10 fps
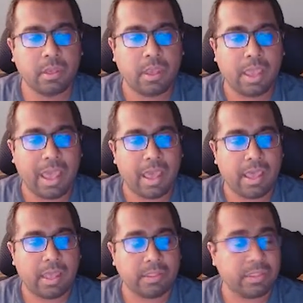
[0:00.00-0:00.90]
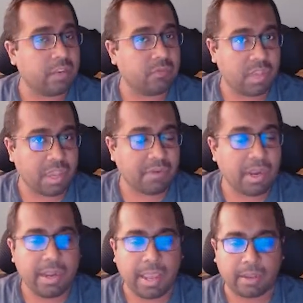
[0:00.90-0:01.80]
And then we have
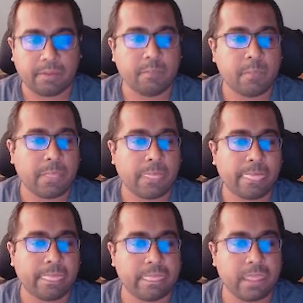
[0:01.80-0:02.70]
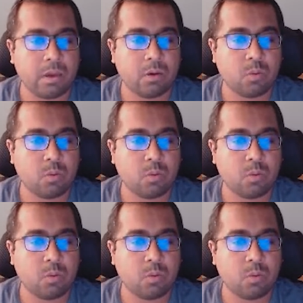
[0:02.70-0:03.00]
LDAC. Now,